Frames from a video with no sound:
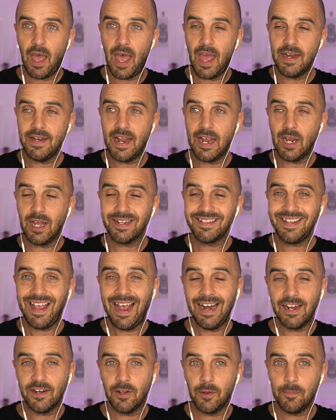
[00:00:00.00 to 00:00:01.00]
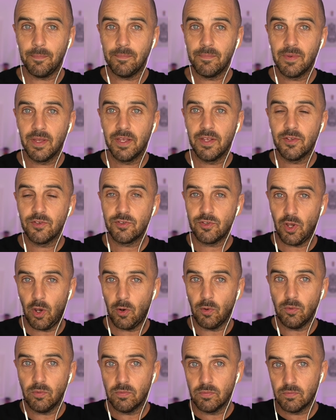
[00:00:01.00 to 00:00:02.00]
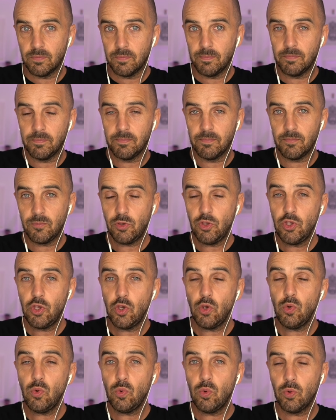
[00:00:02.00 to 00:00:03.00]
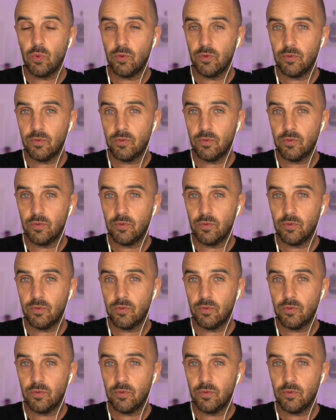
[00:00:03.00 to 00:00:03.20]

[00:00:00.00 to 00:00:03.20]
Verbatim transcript: and they are telling them, so you,